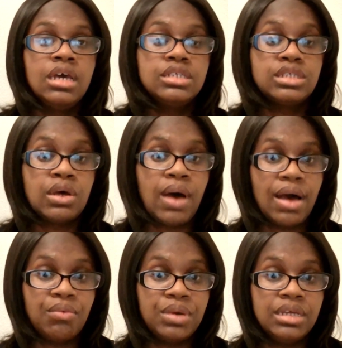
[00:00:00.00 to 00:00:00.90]
So
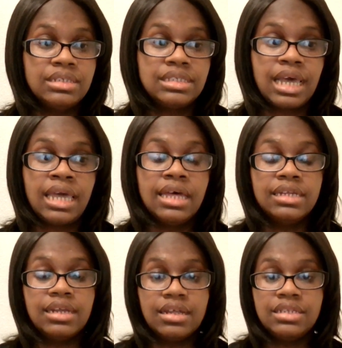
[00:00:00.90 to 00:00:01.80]
I will say
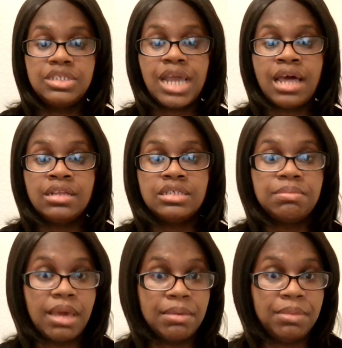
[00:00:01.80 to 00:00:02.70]
another
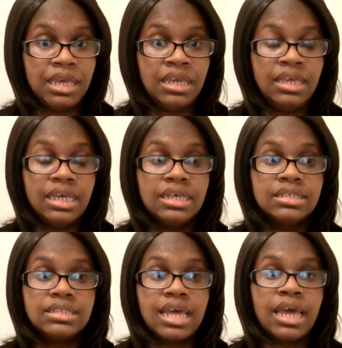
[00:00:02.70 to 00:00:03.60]
challenge may be
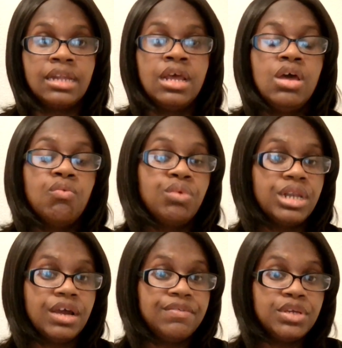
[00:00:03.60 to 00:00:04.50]
is that
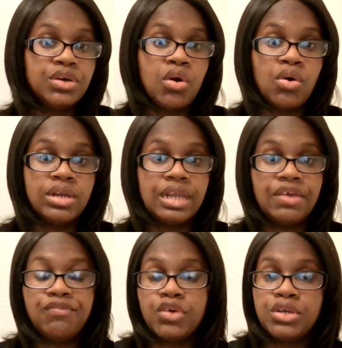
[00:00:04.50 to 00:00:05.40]
whenever you're going
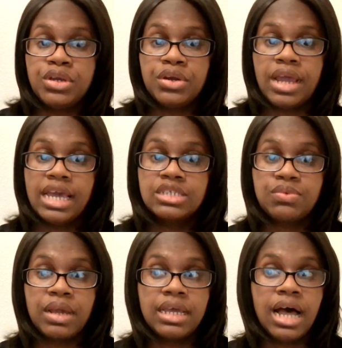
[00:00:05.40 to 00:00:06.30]
in for your
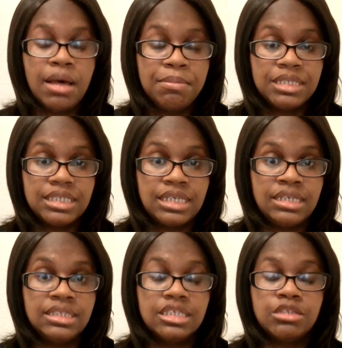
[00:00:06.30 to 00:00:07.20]
x-ray
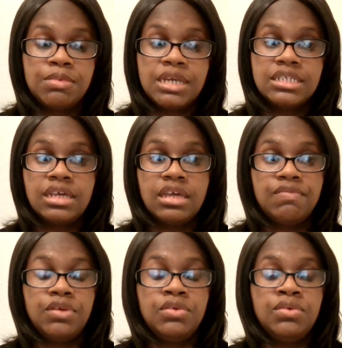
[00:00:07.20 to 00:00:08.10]
compasses, especially
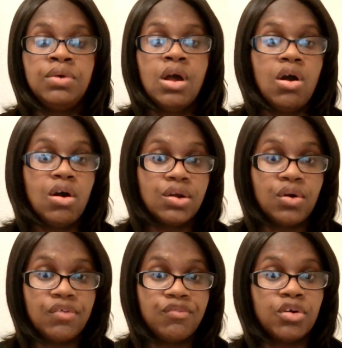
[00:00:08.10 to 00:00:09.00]
if you are
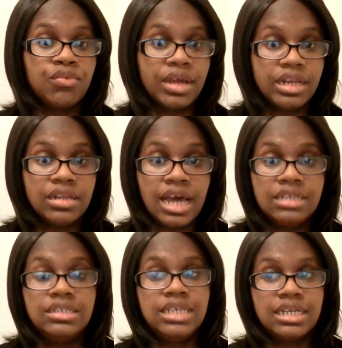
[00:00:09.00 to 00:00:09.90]
going for a
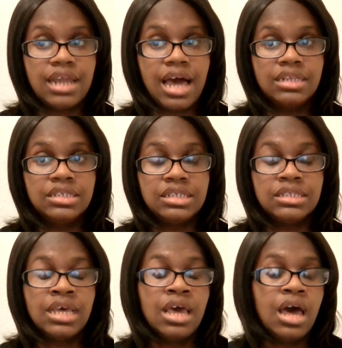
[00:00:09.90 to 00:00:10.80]
radiologic
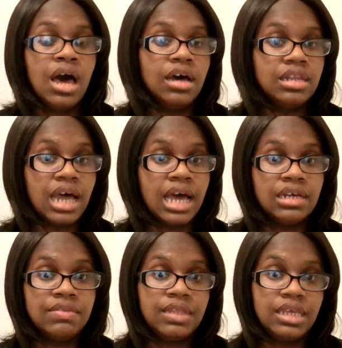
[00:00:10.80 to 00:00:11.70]
technologist, a lot
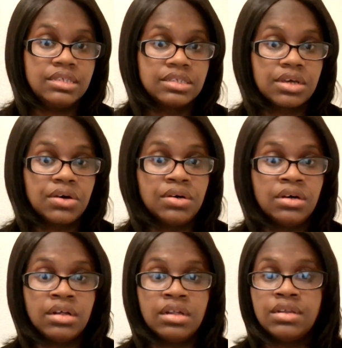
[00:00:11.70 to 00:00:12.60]
of the
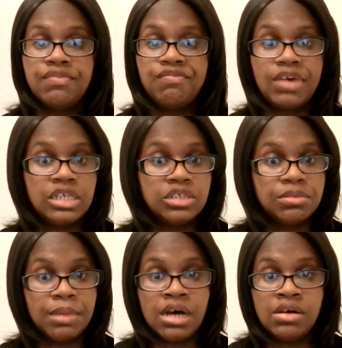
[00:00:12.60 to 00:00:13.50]
skull,
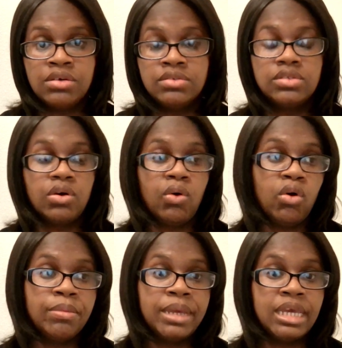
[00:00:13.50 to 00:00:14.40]
facial bones,
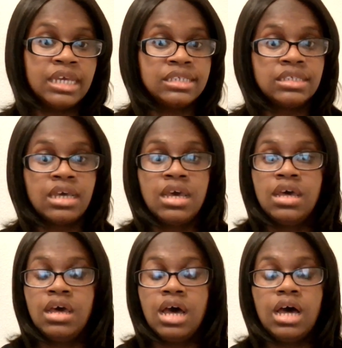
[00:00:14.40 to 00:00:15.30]
orbits,
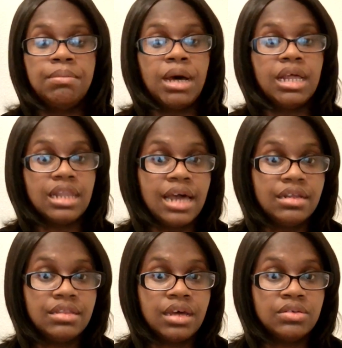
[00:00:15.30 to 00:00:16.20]
um, a lot
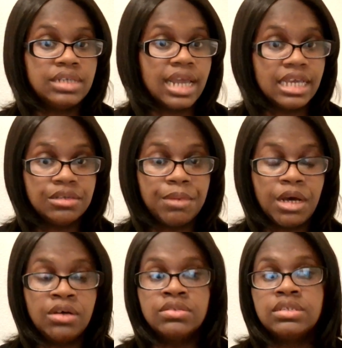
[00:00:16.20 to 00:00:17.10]
of those nasal
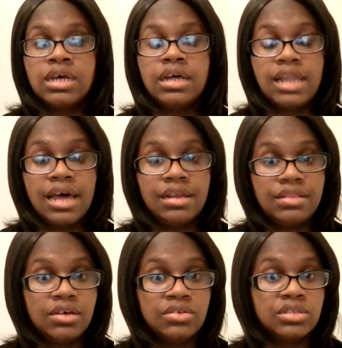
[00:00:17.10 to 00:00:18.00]
bones, a lot
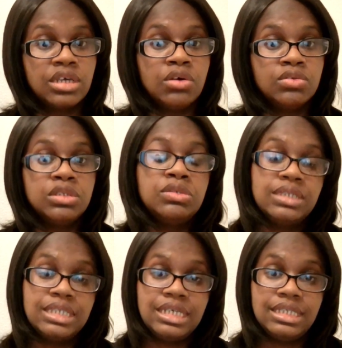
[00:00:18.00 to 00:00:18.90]
of those go to
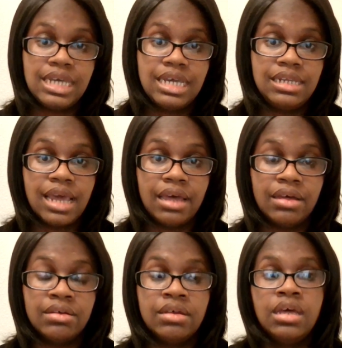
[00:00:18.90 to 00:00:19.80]
CT
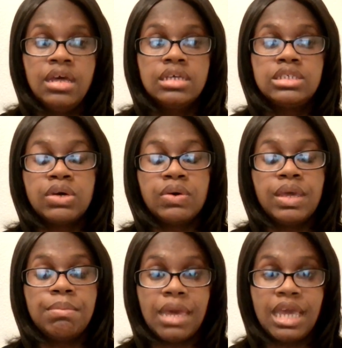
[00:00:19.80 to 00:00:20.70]
now. So
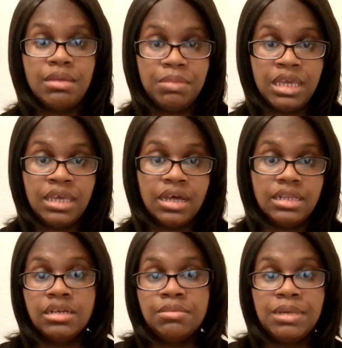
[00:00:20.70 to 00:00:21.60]
it may be a
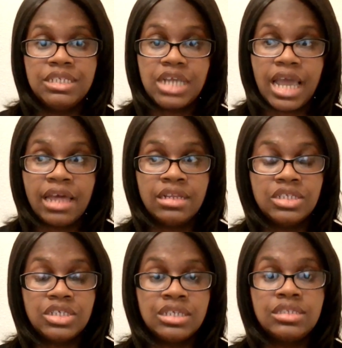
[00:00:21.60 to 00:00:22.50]
little bit
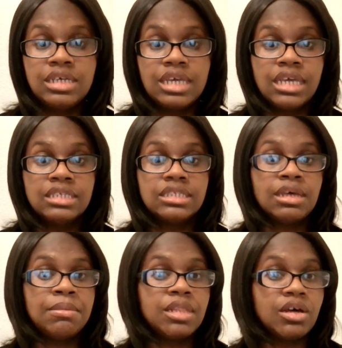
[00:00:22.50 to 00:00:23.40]
challenging to get
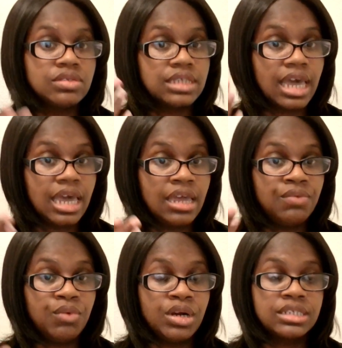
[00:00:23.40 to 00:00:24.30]
some of those
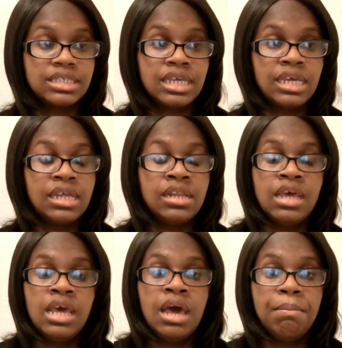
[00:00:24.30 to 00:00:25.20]
head works in,
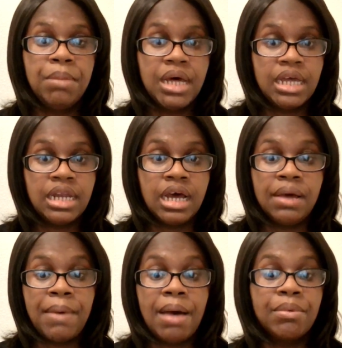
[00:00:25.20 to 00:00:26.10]
but
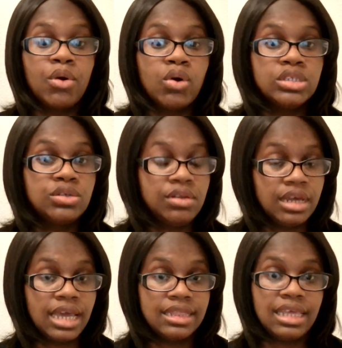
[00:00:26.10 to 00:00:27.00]
um, I'm going to
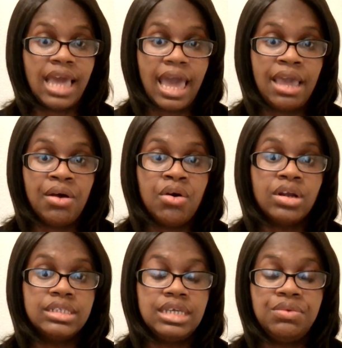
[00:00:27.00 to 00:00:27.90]
look at the
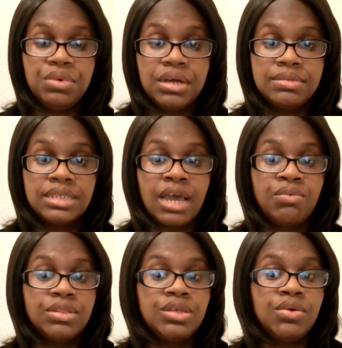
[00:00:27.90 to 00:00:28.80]
ARRT
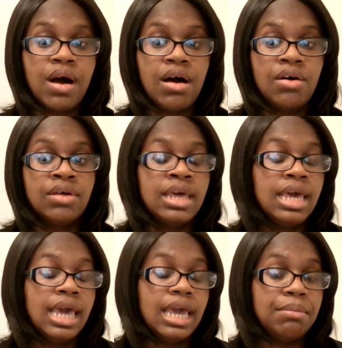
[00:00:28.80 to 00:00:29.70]
website with you all,
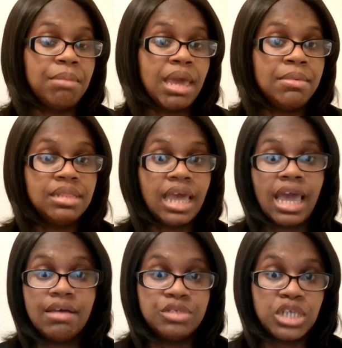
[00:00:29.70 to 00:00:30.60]
and maybe they
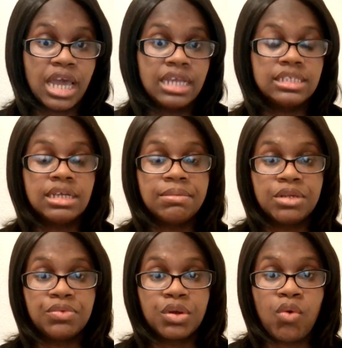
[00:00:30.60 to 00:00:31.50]
have changed some of
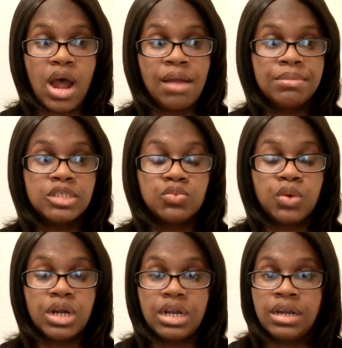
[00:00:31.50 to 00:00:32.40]
the requirements
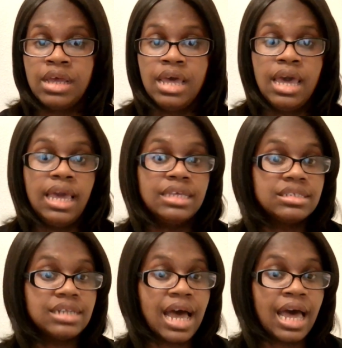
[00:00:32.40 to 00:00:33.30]
where
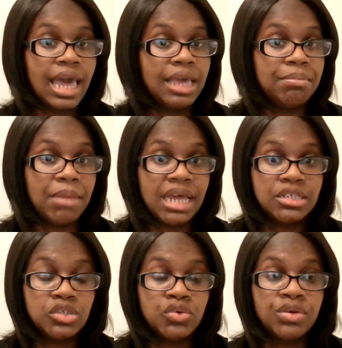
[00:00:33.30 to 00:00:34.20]
it's not a
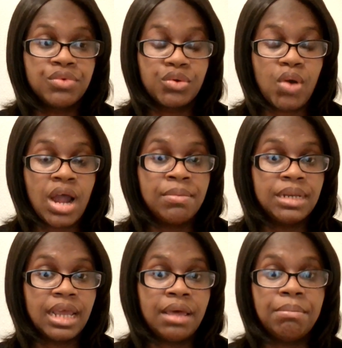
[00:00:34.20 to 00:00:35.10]
mandatory
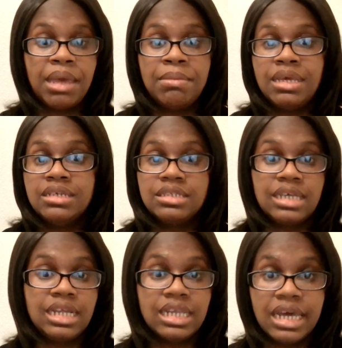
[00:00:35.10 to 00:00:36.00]
requirement now, maybe it's
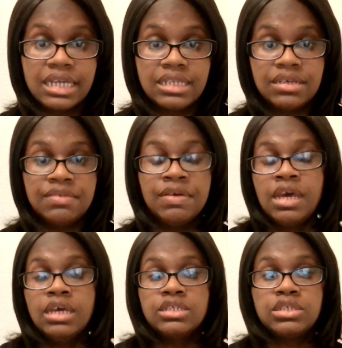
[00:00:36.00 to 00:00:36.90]
elective.
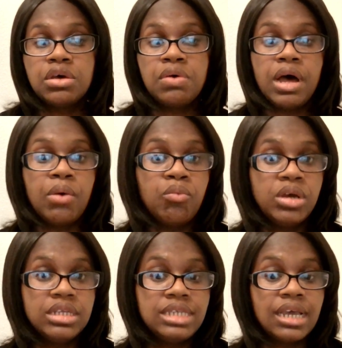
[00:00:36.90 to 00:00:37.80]
So um,
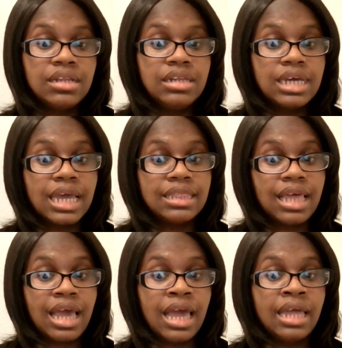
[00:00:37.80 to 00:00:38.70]
we'll take a look at
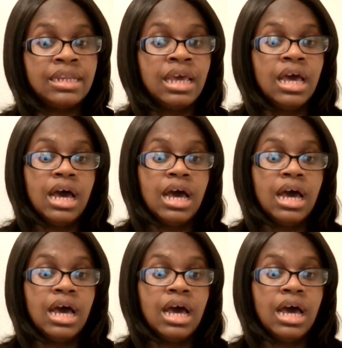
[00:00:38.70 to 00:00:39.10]
that.